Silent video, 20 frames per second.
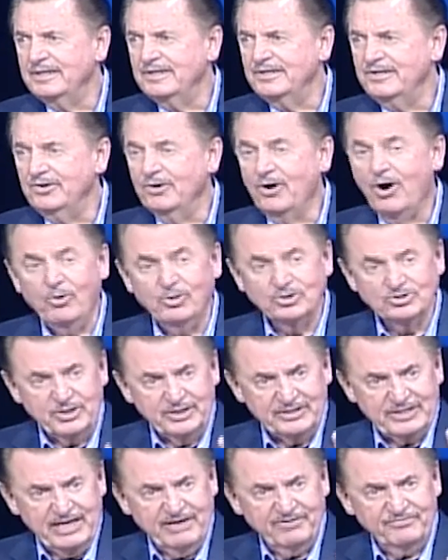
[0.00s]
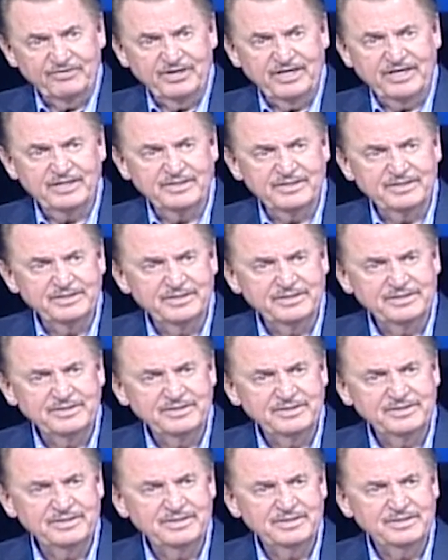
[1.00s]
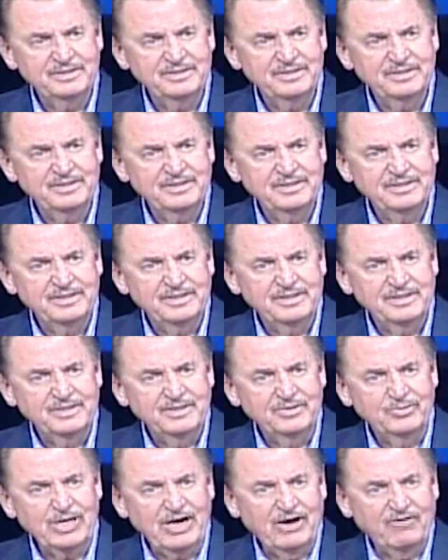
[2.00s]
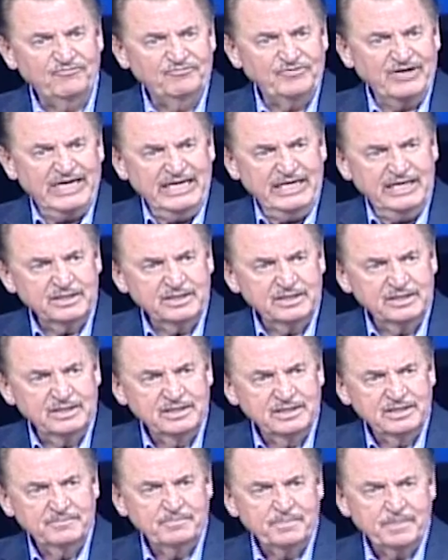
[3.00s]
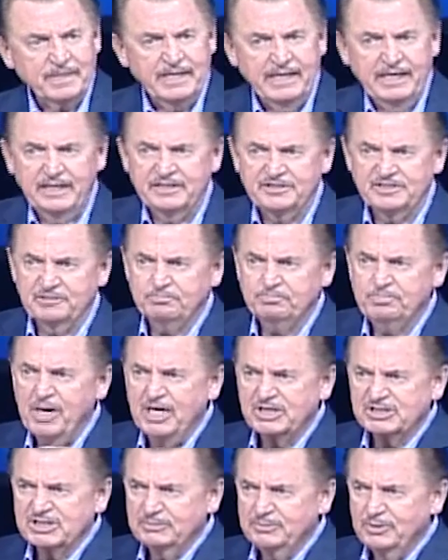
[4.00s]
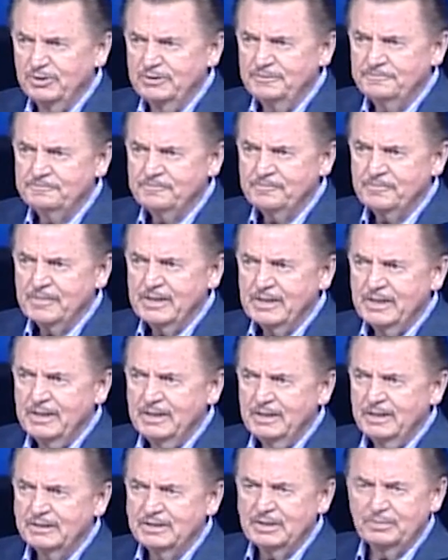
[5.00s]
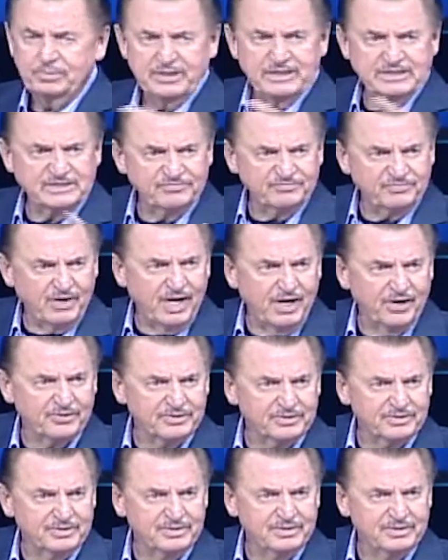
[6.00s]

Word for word: You always got to have faith. Without faith, it is impossible to please the Father.